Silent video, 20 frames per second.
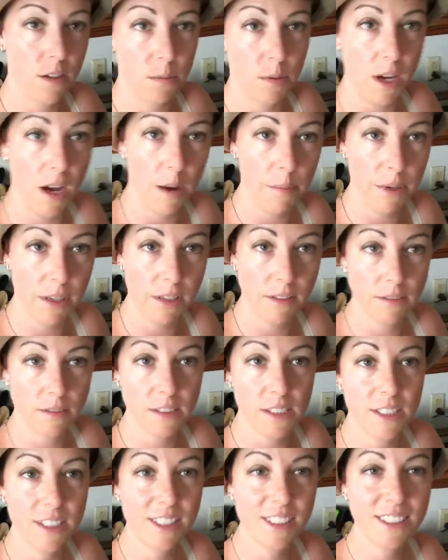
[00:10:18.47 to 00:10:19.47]
he'll be happy.
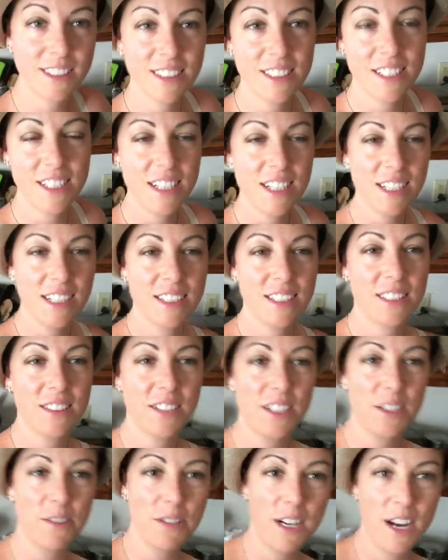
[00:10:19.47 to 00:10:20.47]
So
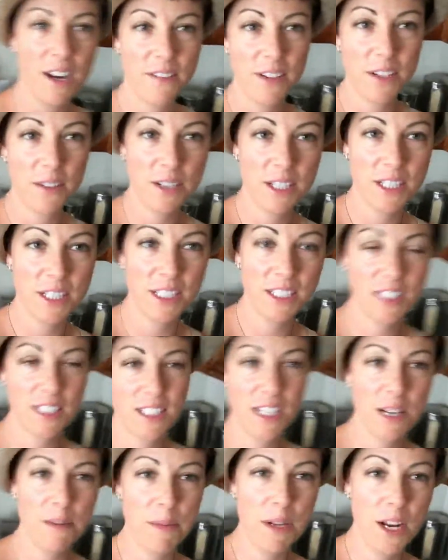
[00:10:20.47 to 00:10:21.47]
anyone have any questions,
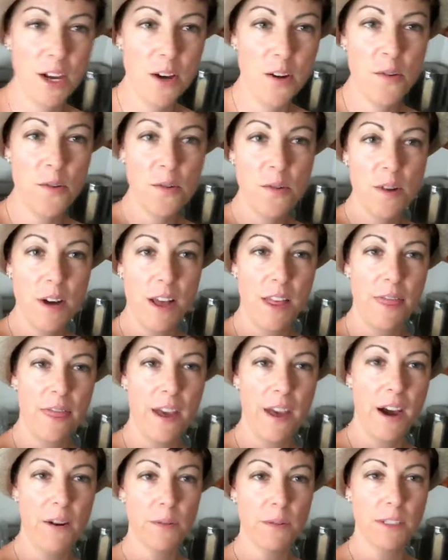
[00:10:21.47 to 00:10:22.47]
let me know. And
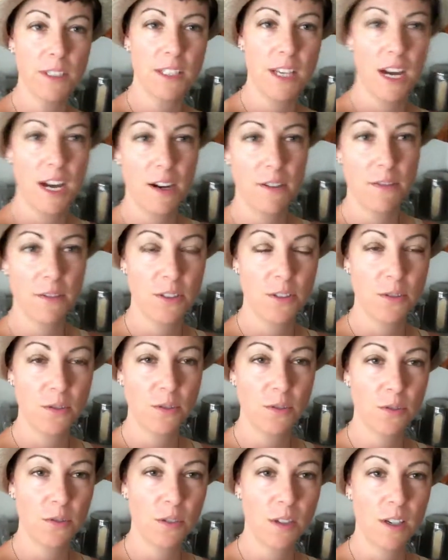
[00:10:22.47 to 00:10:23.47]
that was how
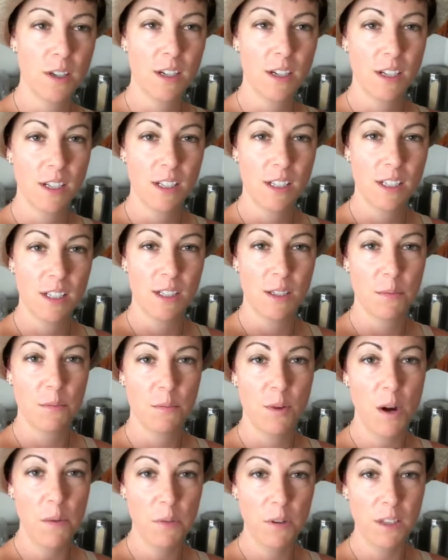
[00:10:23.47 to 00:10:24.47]
to
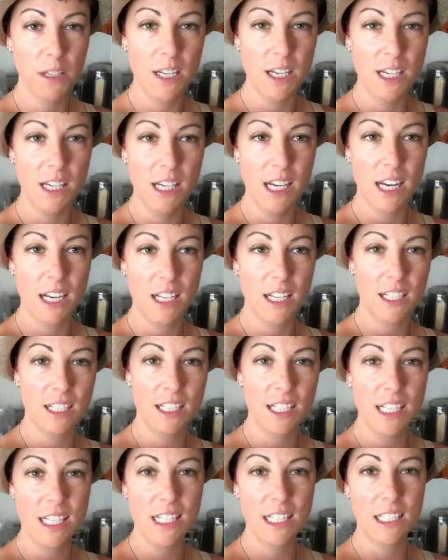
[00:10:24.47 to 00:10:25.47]
properly and
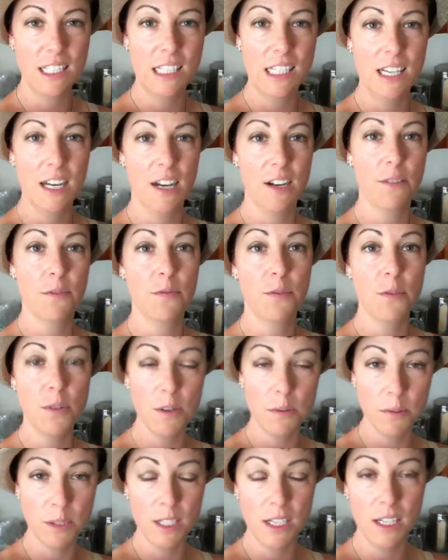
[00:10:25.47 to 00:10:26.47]
easily and
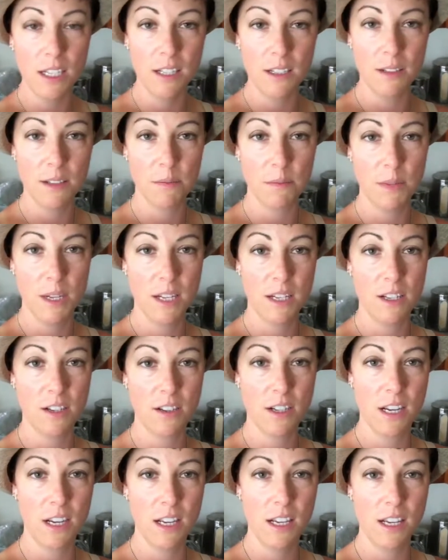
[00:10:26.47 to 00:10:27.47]
affordably make
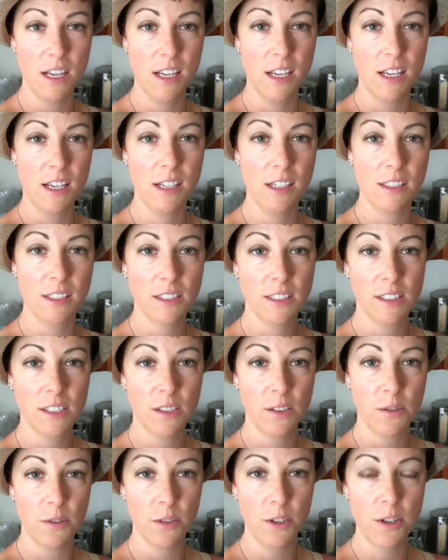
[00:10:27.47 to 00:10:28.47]
your kitty
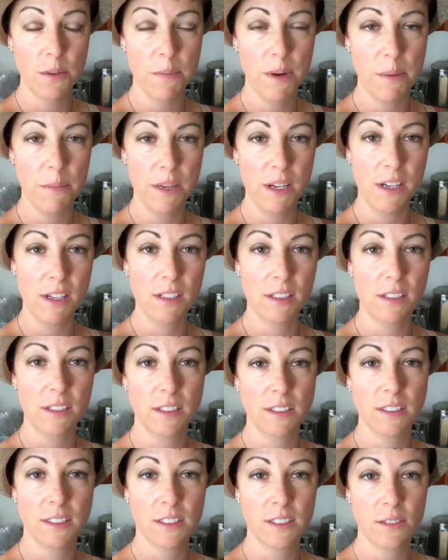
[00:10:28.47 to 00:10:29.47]
or your puppy
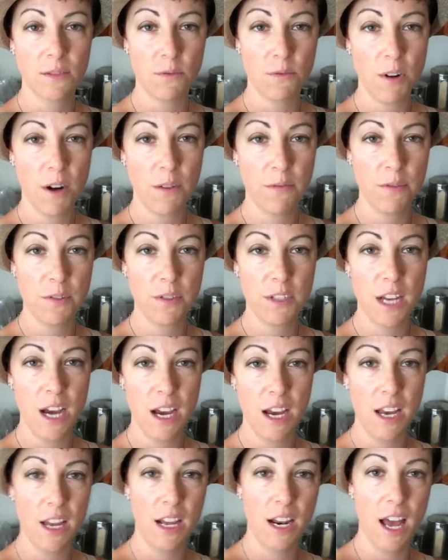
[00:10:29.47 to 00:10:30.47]
raw food
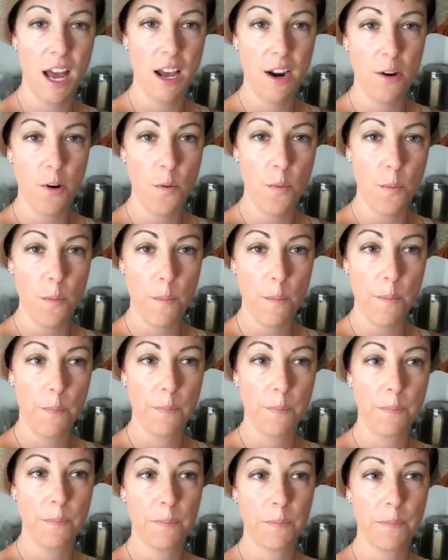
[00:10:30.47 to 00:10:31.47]
diet at home.
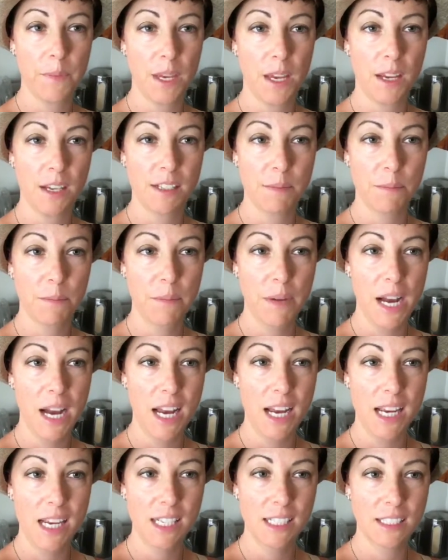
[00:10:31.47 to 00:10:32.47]

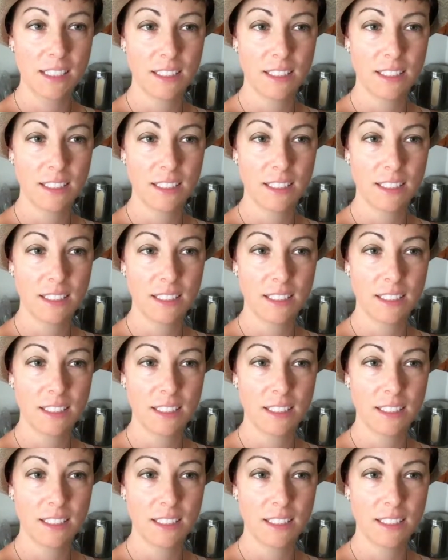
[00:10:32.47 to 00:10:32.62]
Bye.